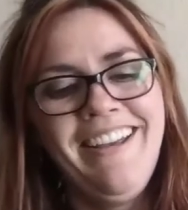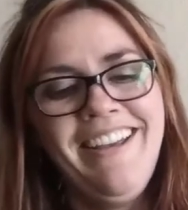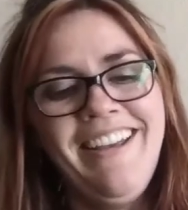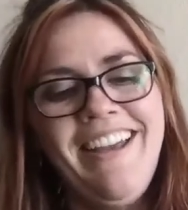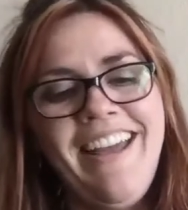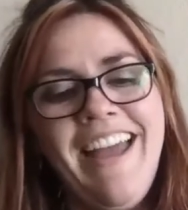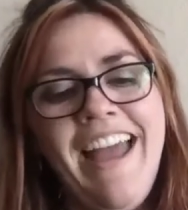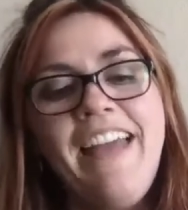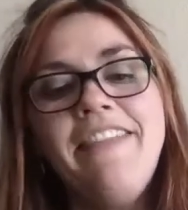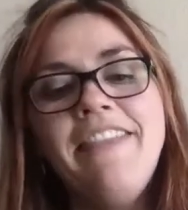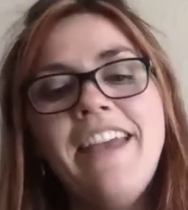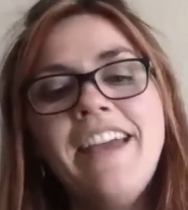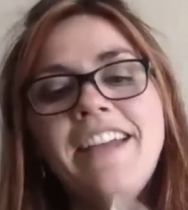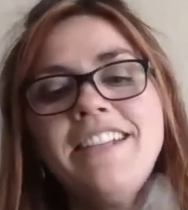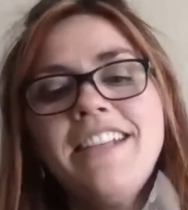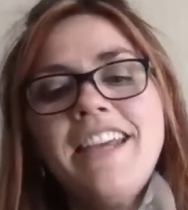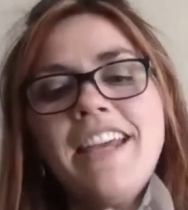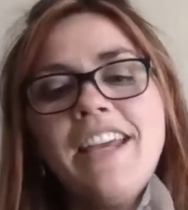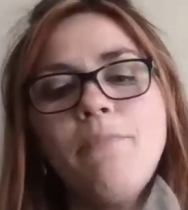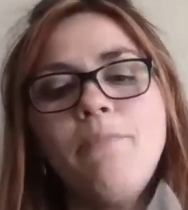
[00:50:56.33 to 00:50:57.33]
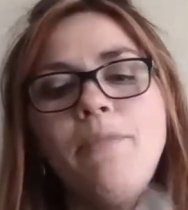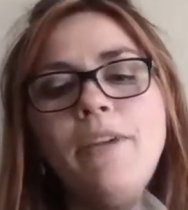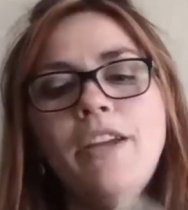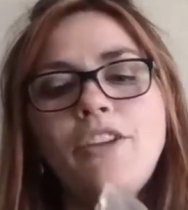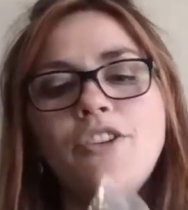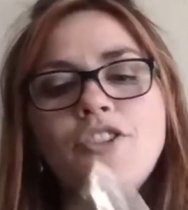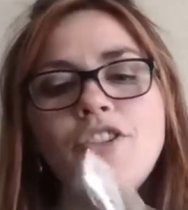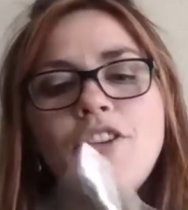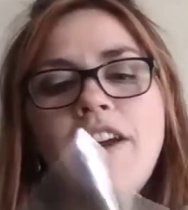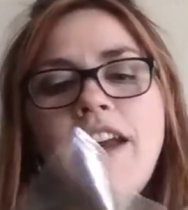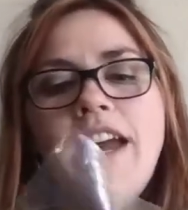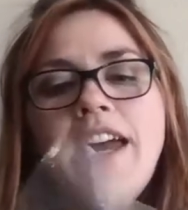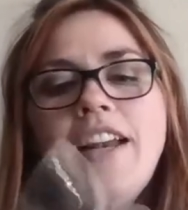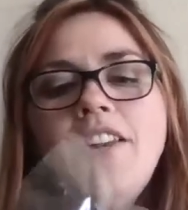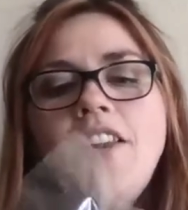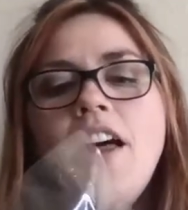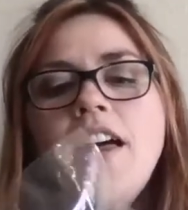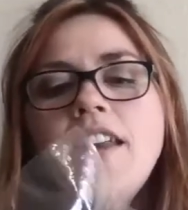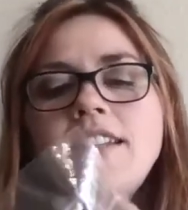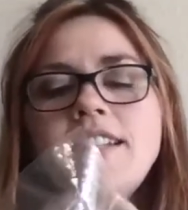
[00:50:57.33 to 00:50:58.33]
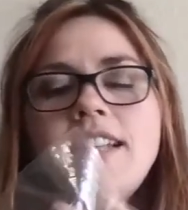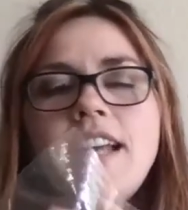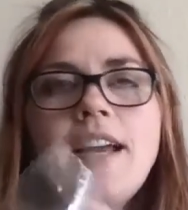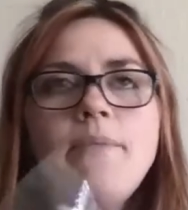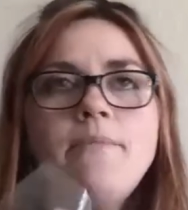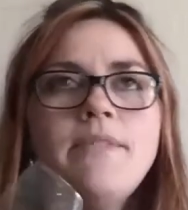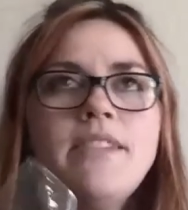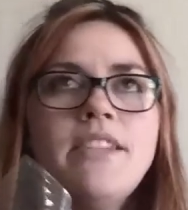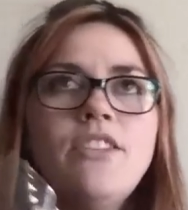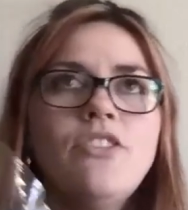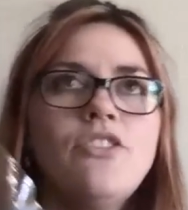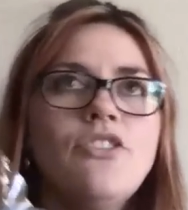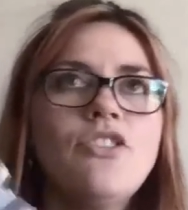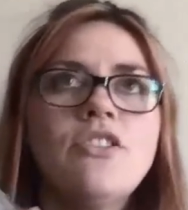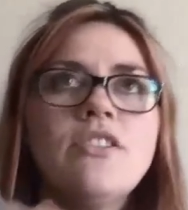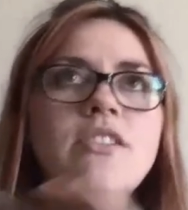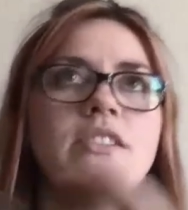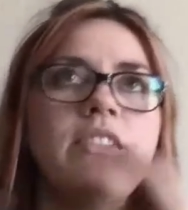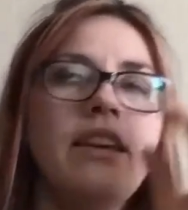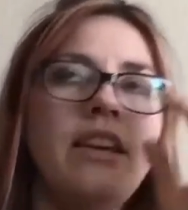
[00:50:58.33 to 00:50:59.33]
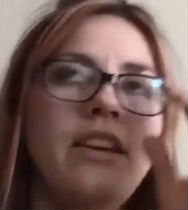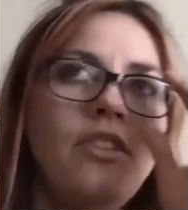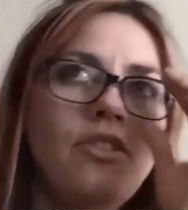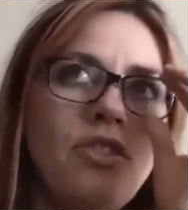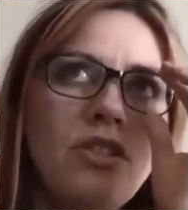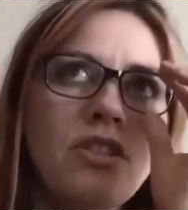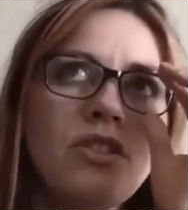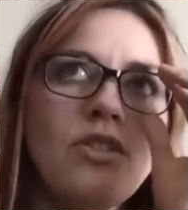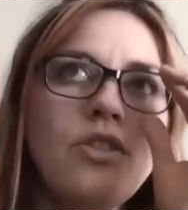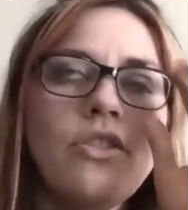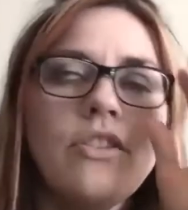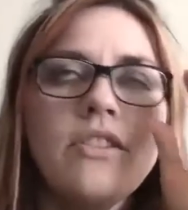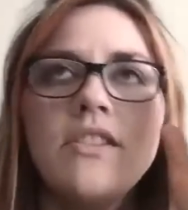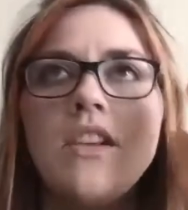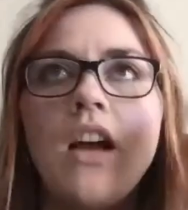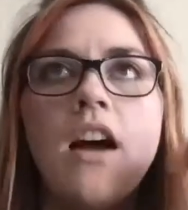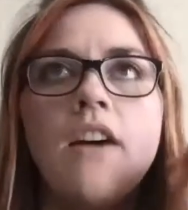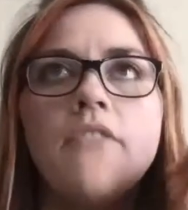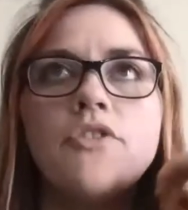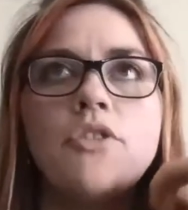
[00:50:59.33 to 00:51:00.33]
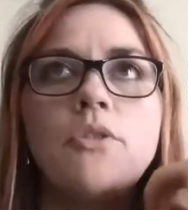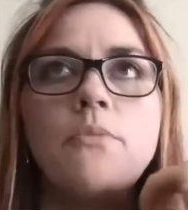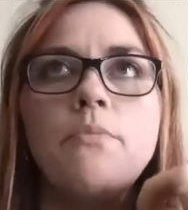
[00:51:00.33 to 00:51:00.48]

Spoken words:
and then take a picture. And a lot of times it'll just look softer, but